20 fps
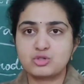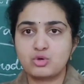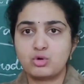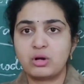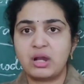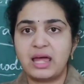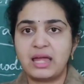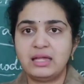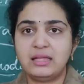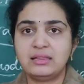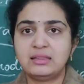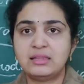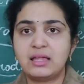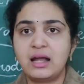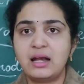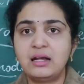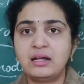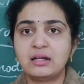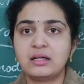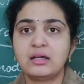So, like
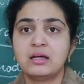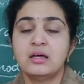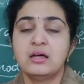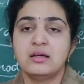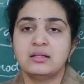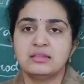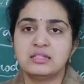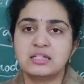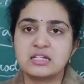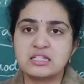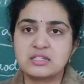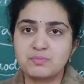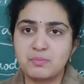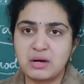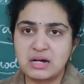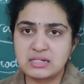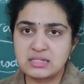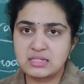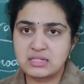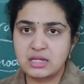that,
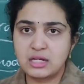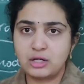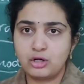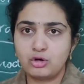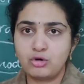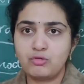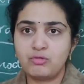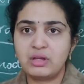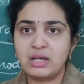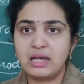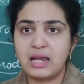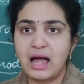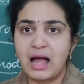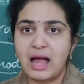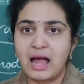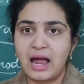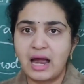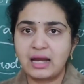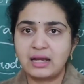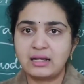this mosquito will
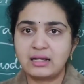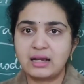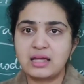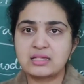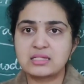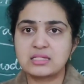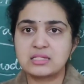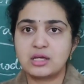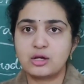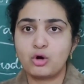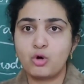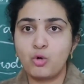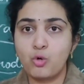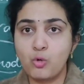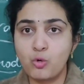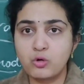act as a